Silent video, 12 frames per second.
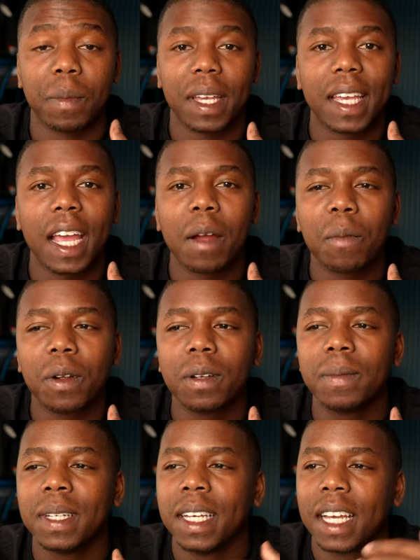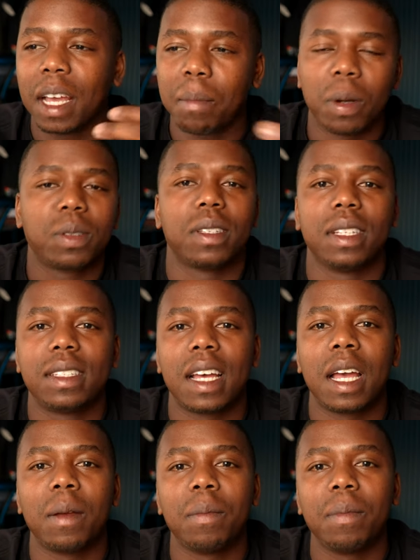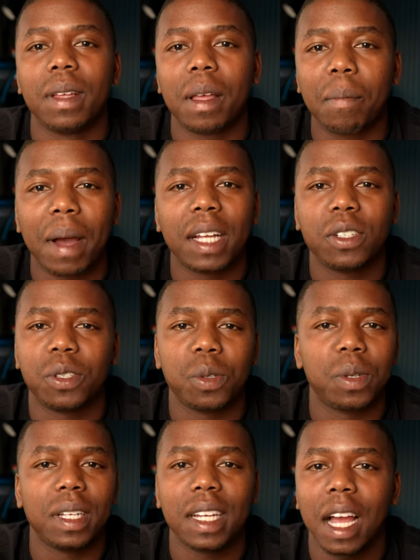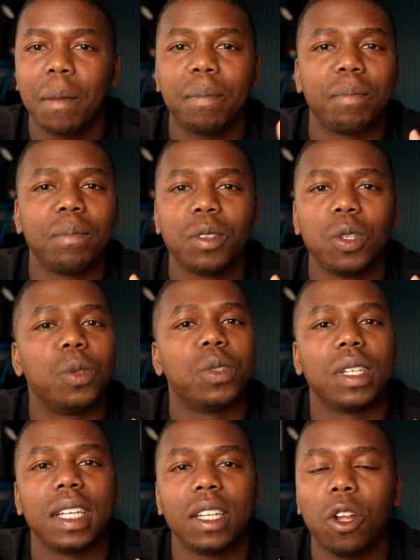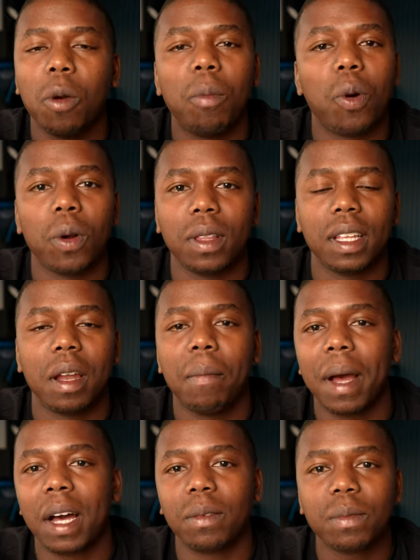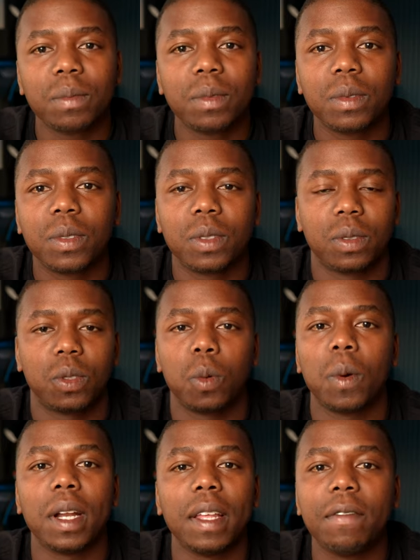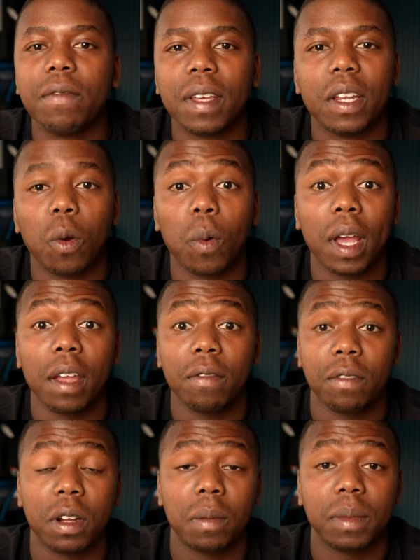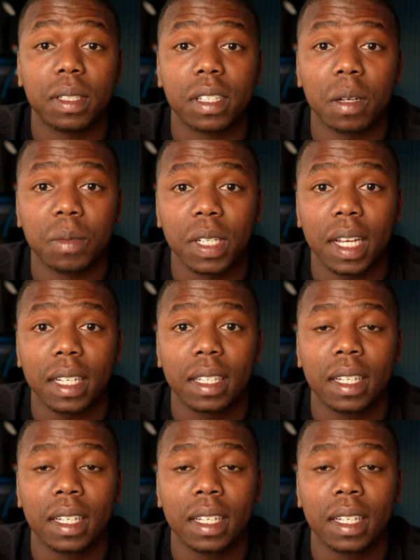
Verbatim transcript: the camera. And most of the time in my shooting, I'm usually no more than about 20 feet away from the subject.